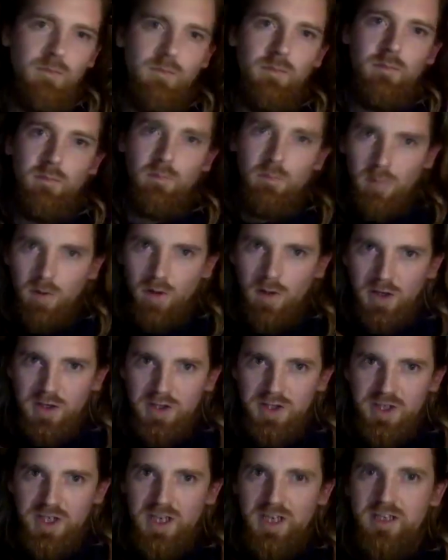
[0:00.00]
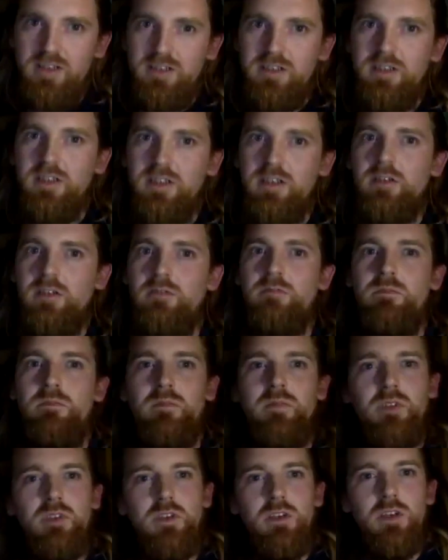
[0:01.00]
merge into
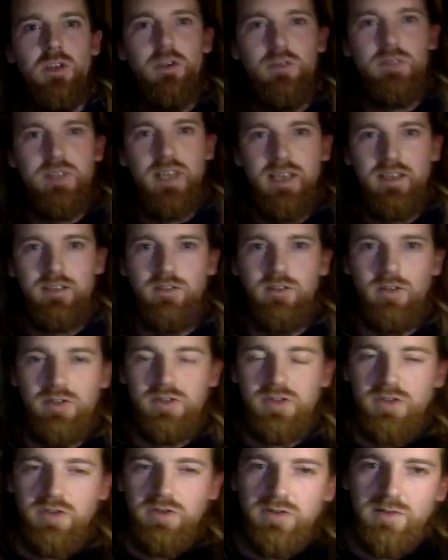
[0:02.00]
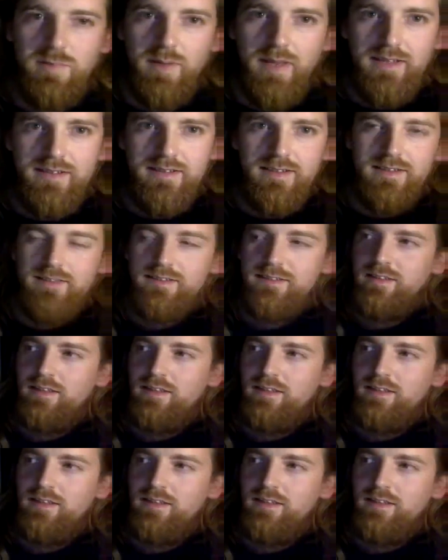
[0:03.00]
new technological spaces